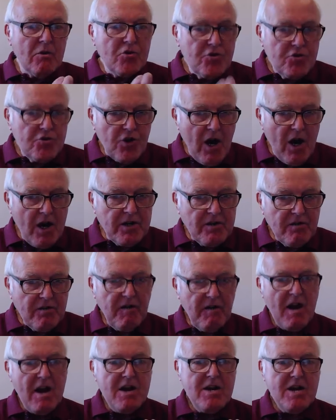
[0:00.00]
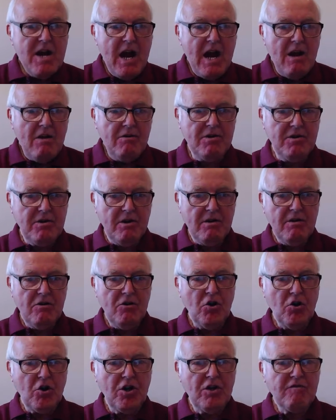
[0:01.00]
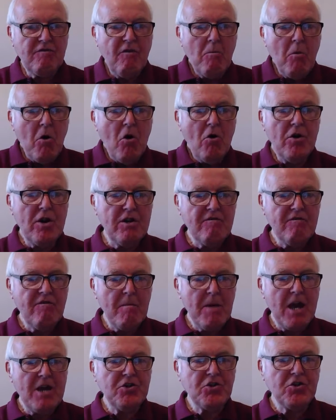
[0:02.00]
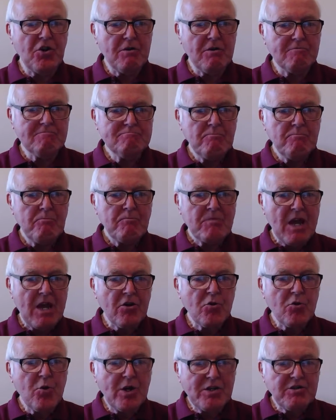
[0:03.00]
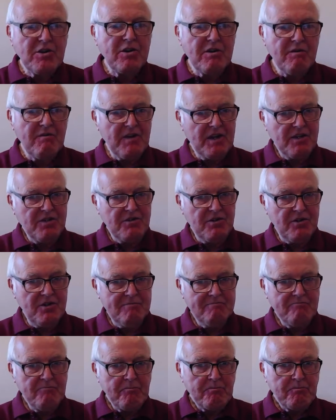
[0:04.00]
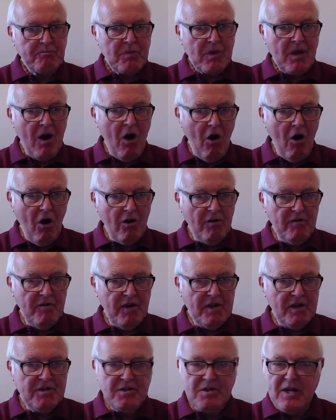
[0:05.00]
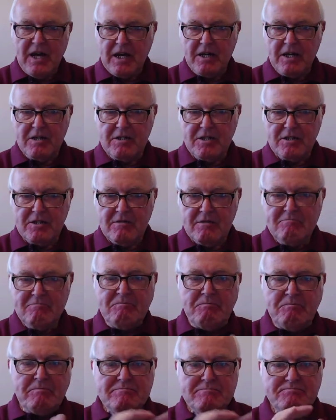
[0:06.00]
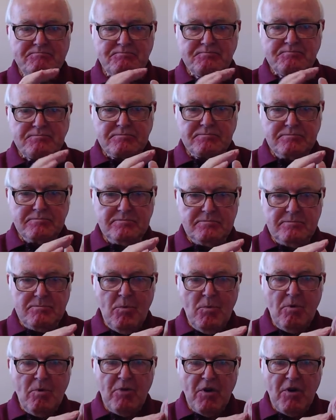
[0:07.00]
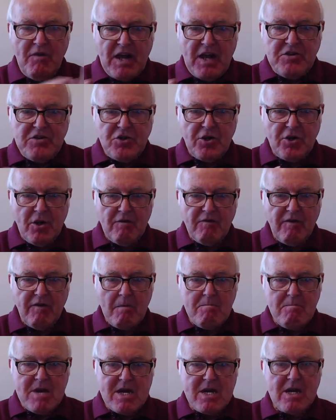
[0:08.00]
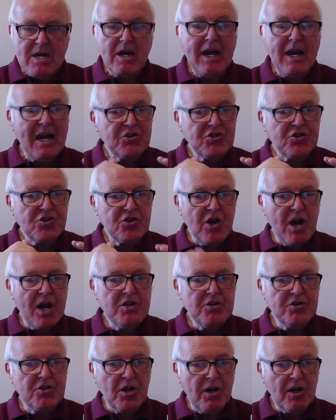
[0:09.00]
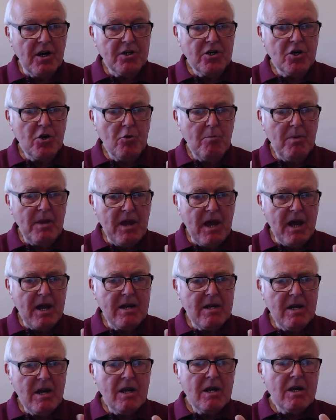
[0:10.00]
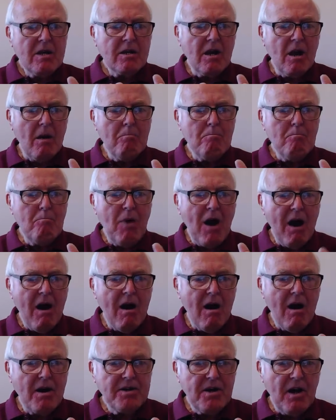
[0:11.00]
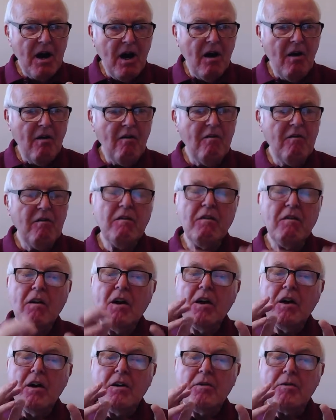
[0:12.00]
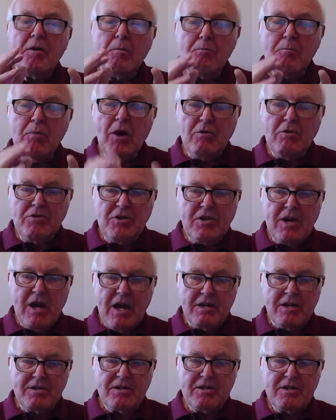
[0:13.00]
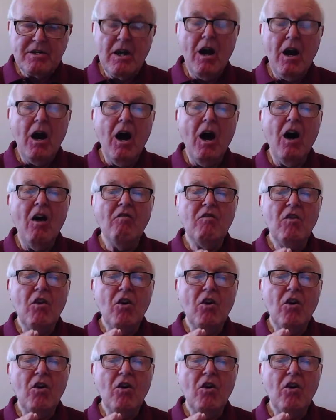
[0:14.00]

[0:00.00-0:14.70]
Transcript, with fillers: trying to find out, looking for more information, inquisitiveness. All of these things prevent you from being a stranger. You then become part of the process of